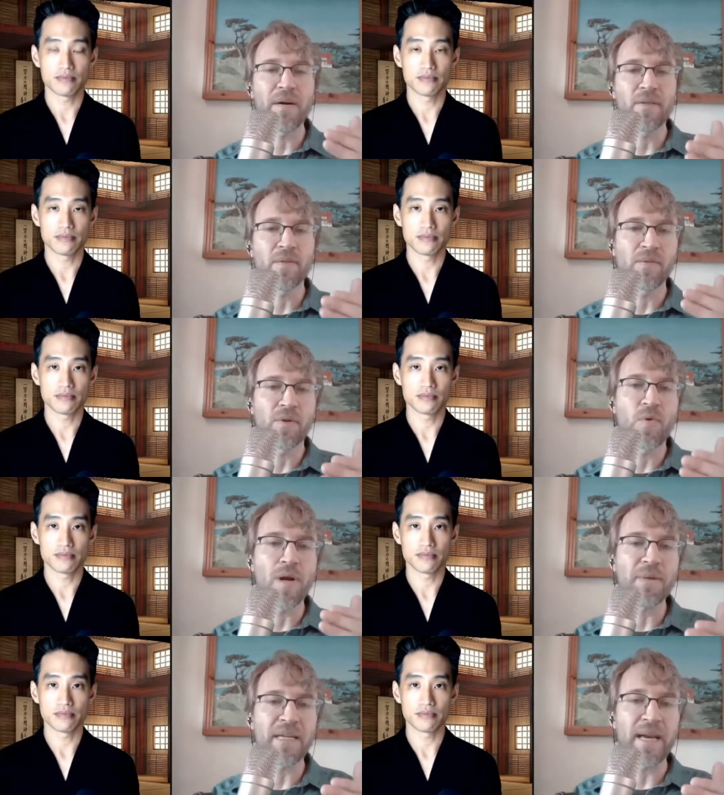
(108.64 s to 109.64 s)
Speaker 1: about the, the,
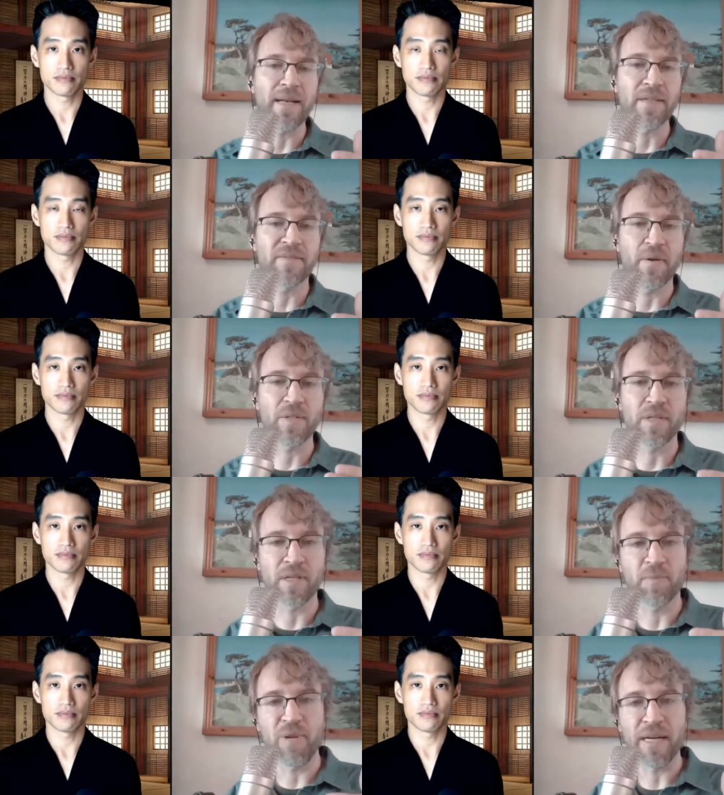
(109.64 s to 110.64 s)
quantum mechanics. If I was to
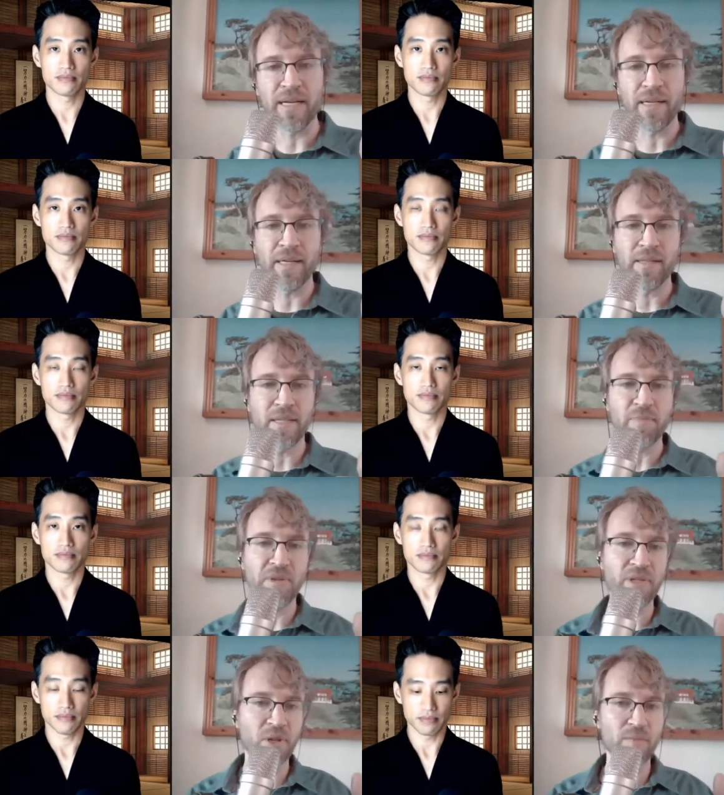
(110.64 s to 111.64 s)
explain it in the
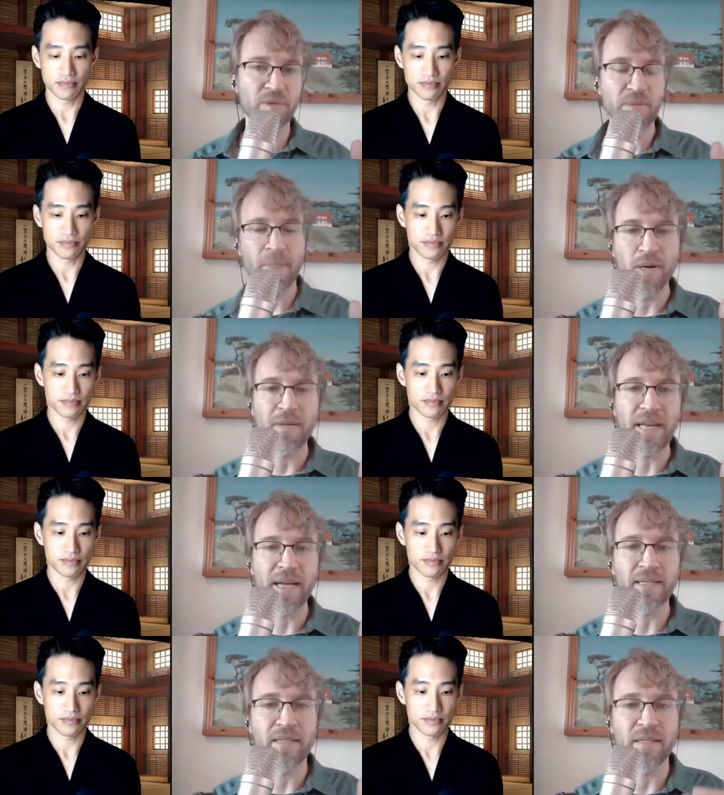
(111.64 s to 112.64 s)
simplest terms, quantum
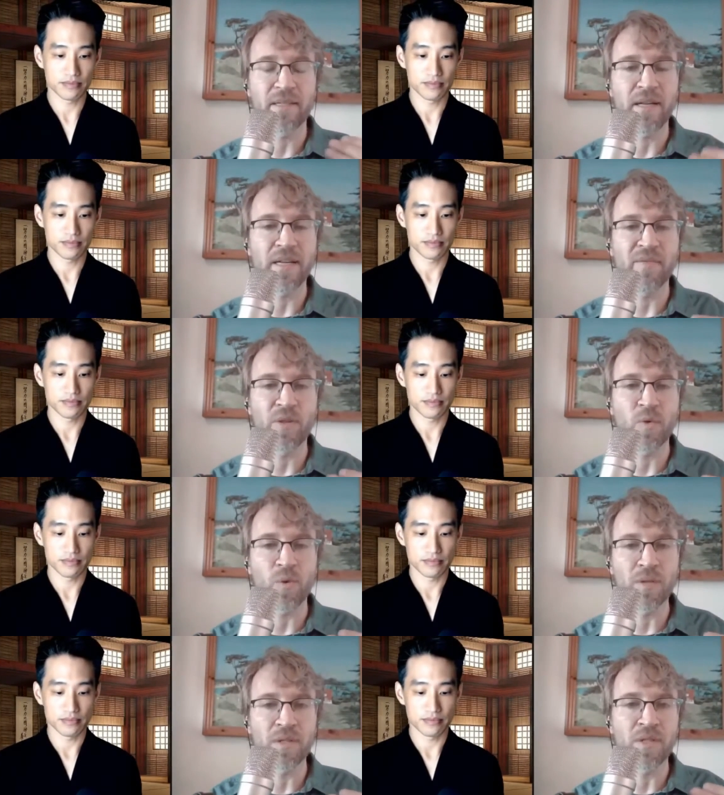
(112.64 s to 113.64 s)
mechanics is a study of what
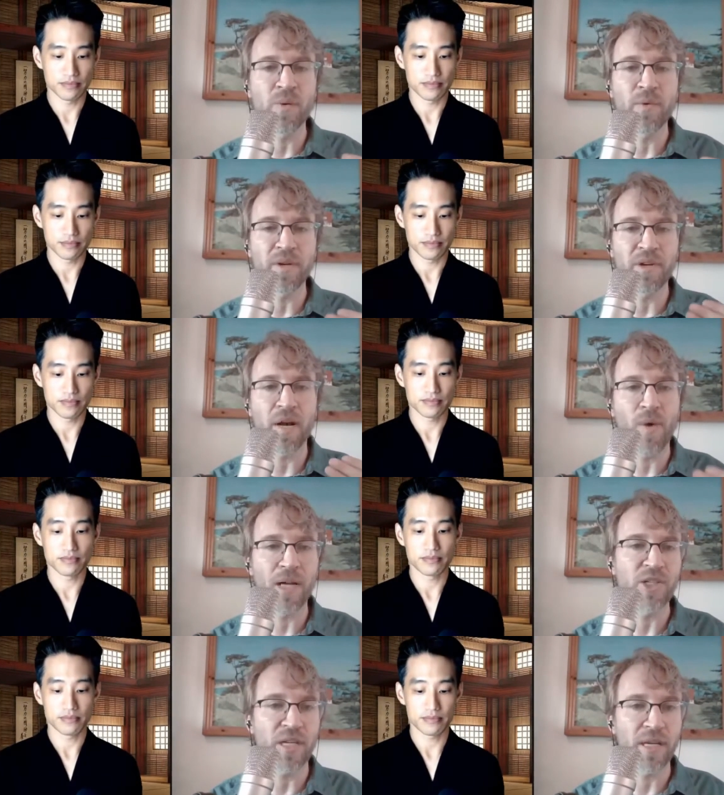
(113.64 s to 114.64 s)
the world is doing when you're not
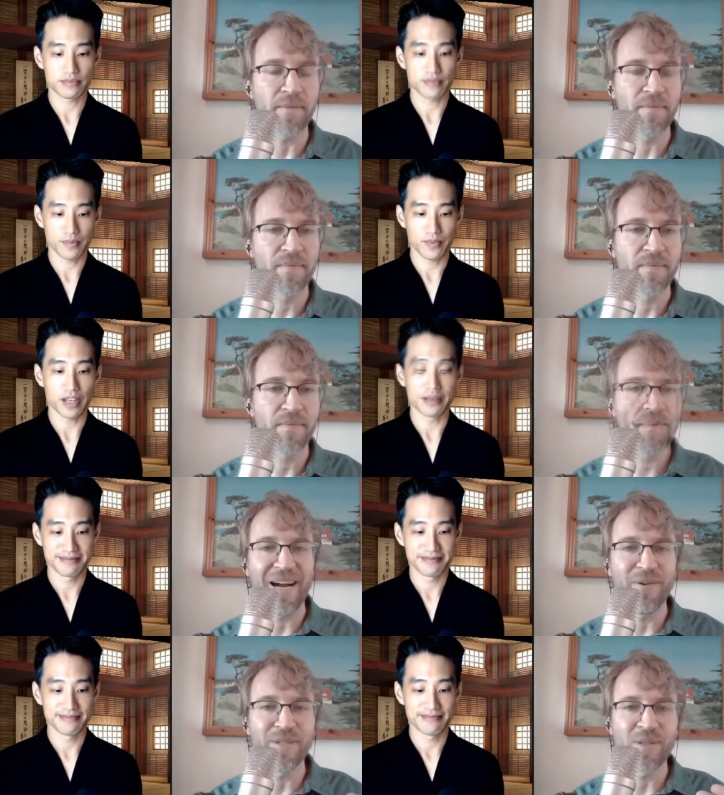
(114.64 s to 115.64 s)
watching it. Yes.
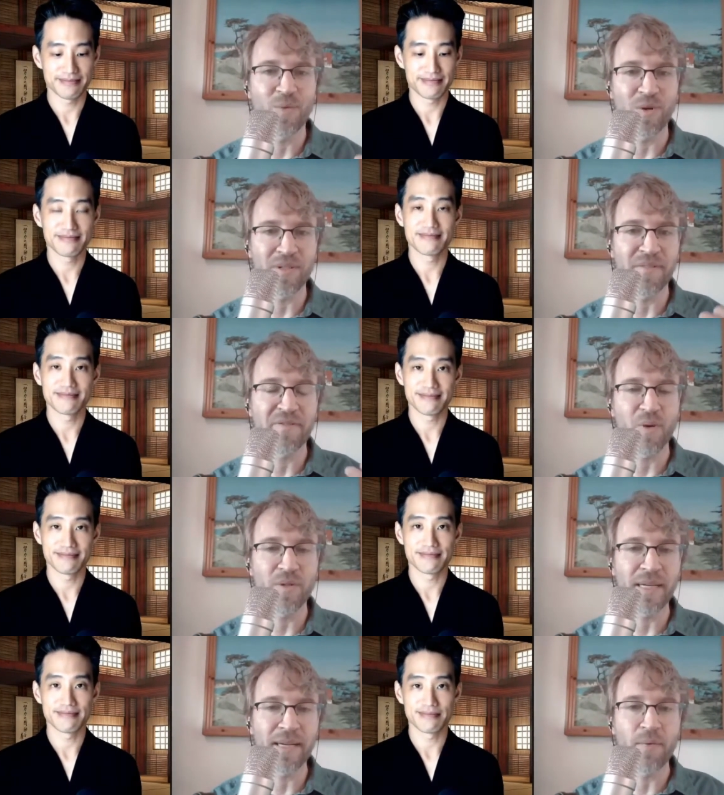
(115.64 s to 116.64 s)
How is the world
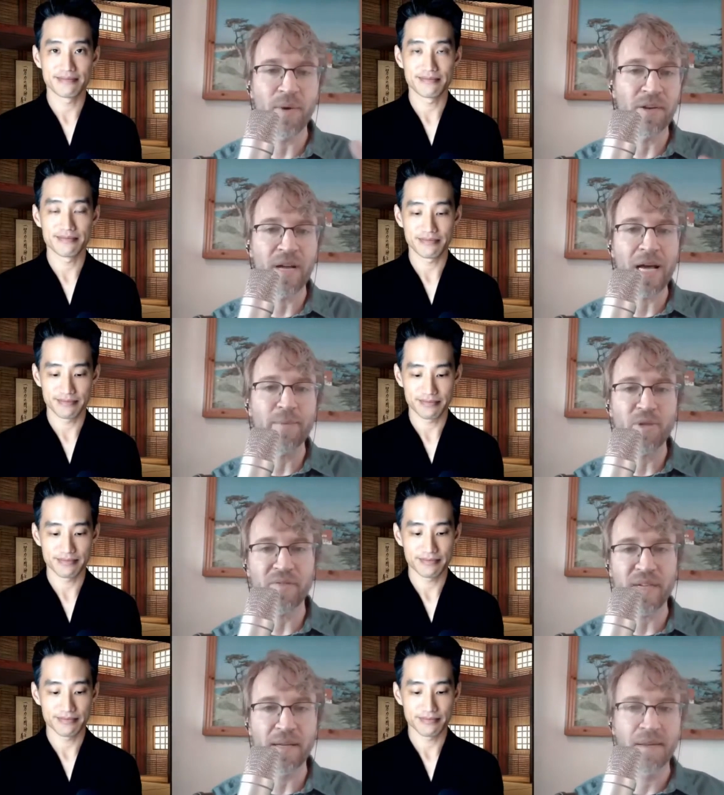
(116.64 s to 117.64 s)
unfolding when you're not
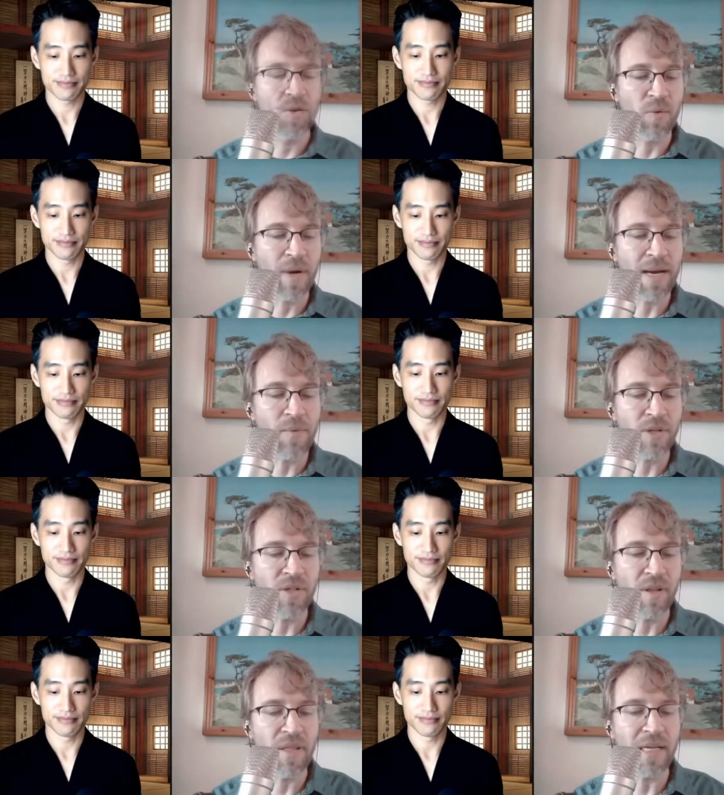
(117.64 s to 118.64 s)
observing? So mm-hmm. the way I
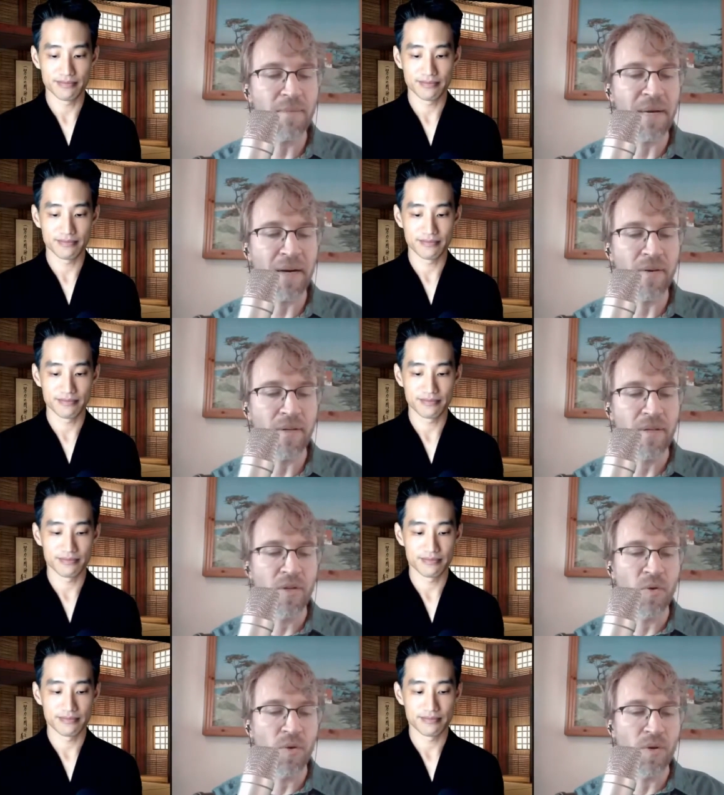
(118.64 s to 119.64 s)
want you to think about
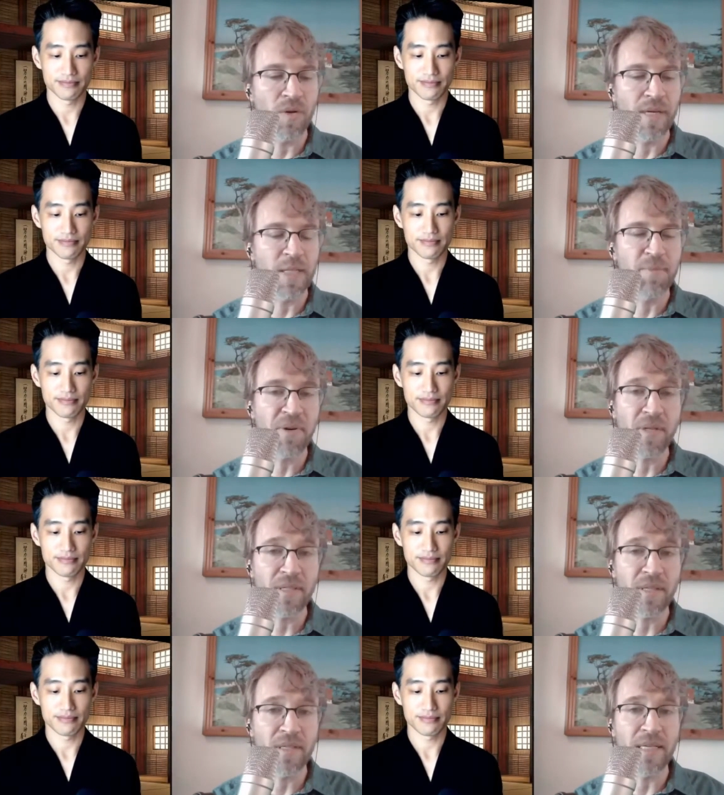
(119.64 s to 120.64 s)
your
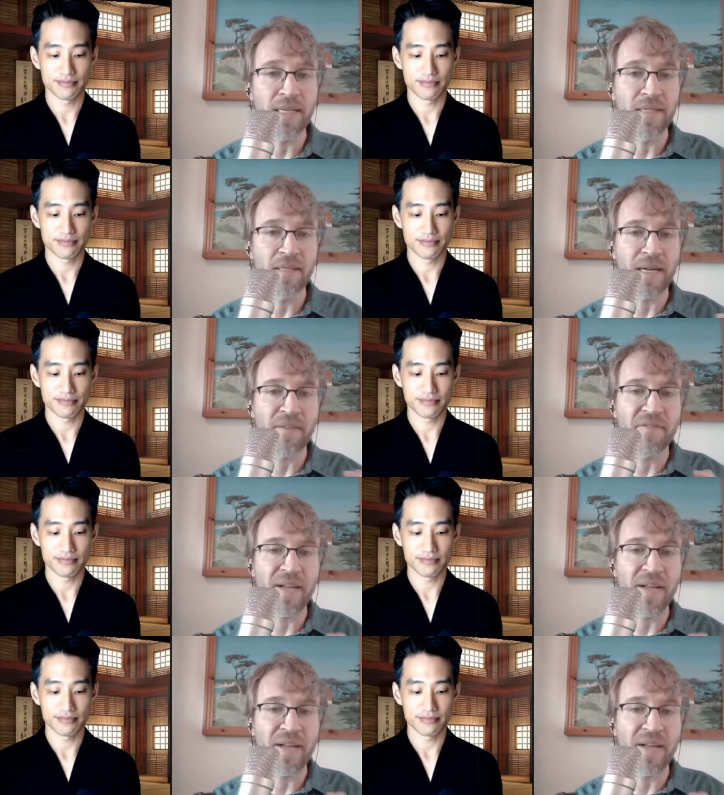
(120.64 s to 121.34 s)
experiences is like a